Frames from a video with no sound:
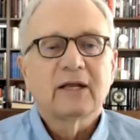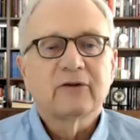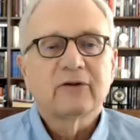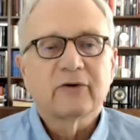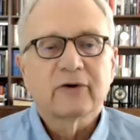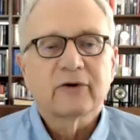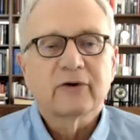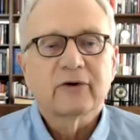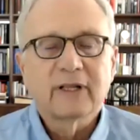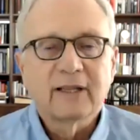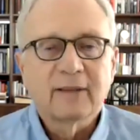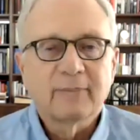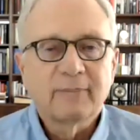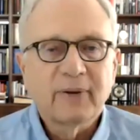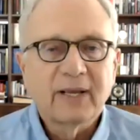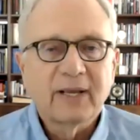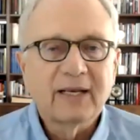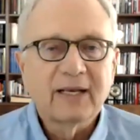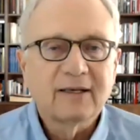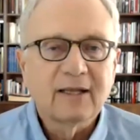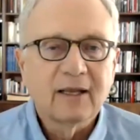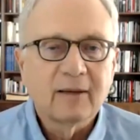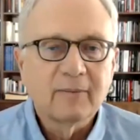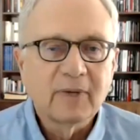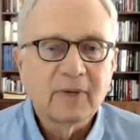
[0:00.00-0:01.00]
during the
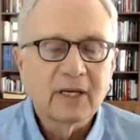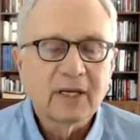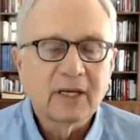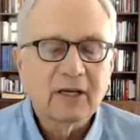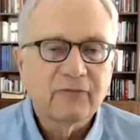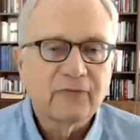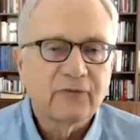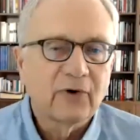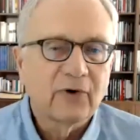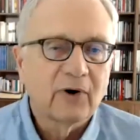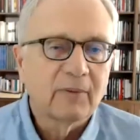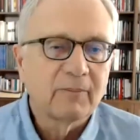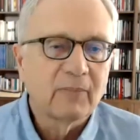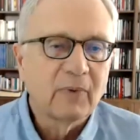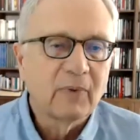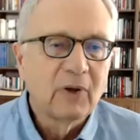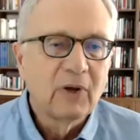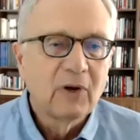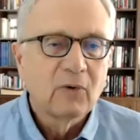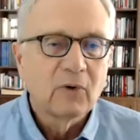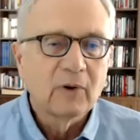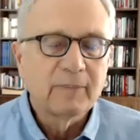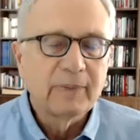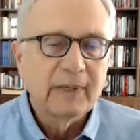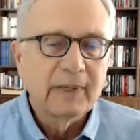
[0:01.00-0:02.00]
pandemic, from
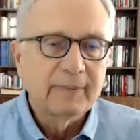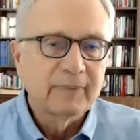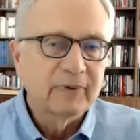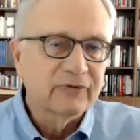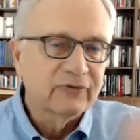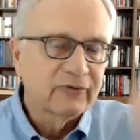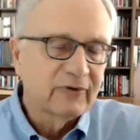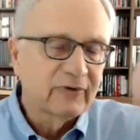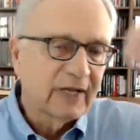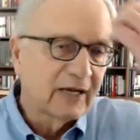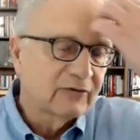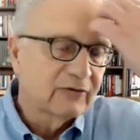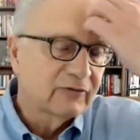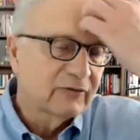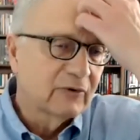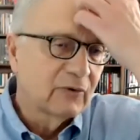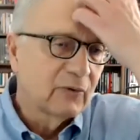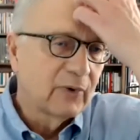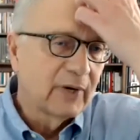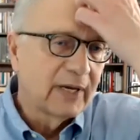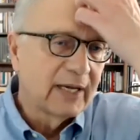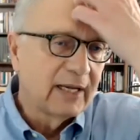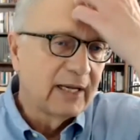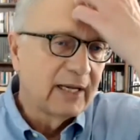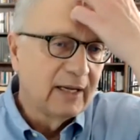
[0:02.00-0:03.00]
what people stashed
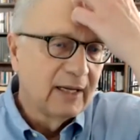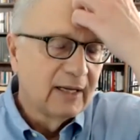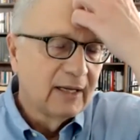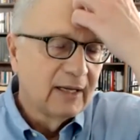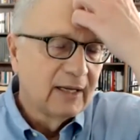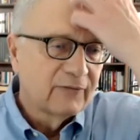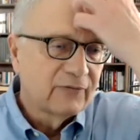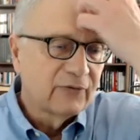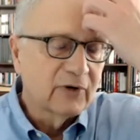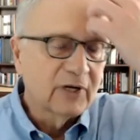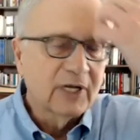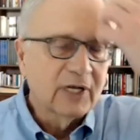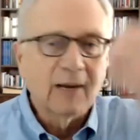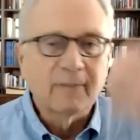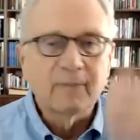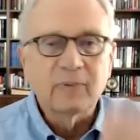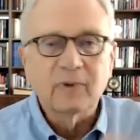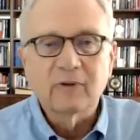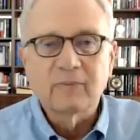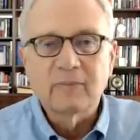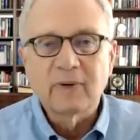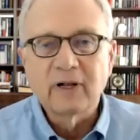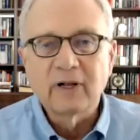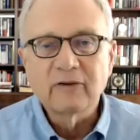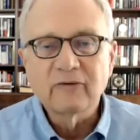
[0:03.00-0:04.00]
away for a
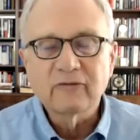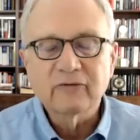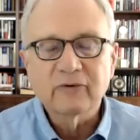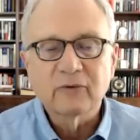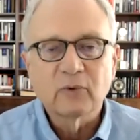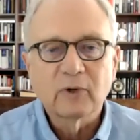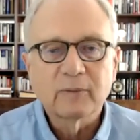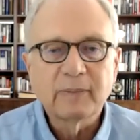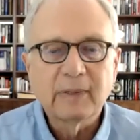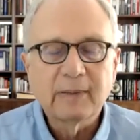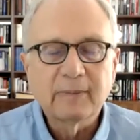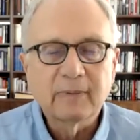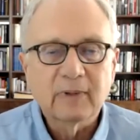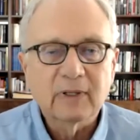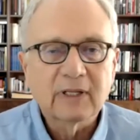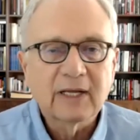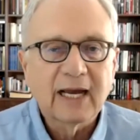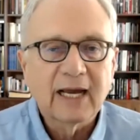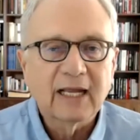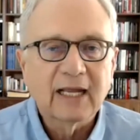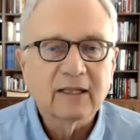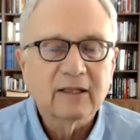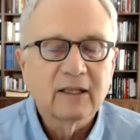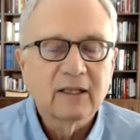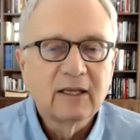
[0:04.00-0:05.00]
couple of months and what people
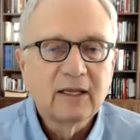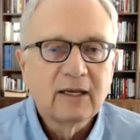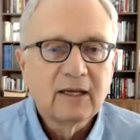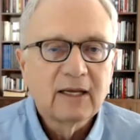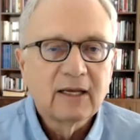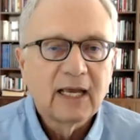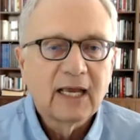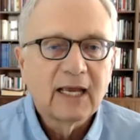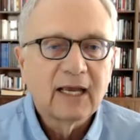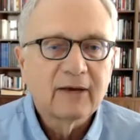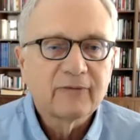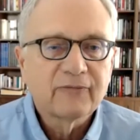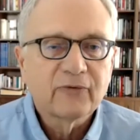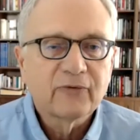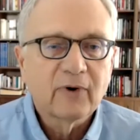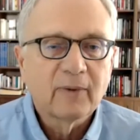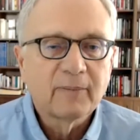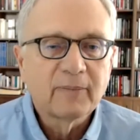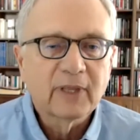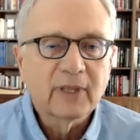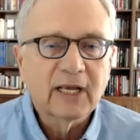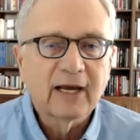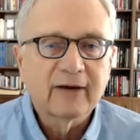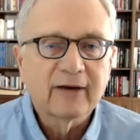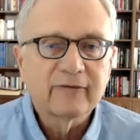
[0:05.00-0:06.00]
got
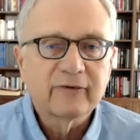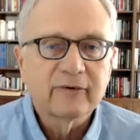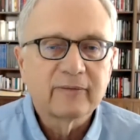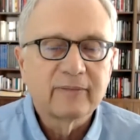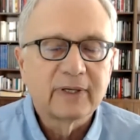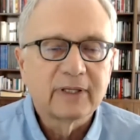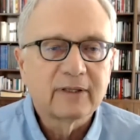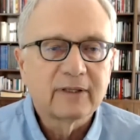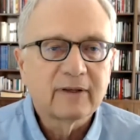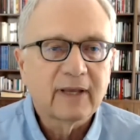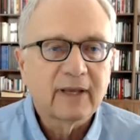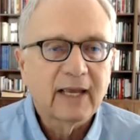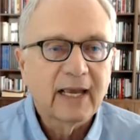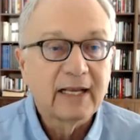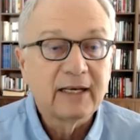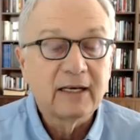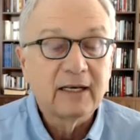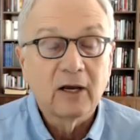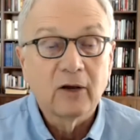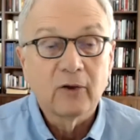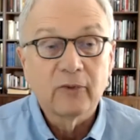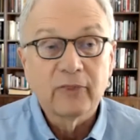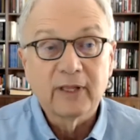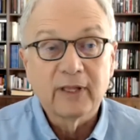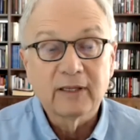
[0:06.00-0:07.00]
from the government. I
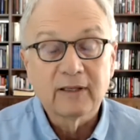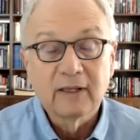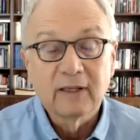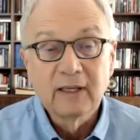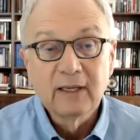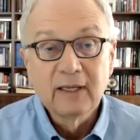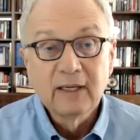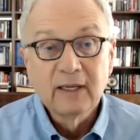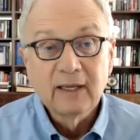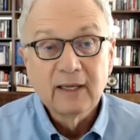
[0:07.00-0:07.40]
know that.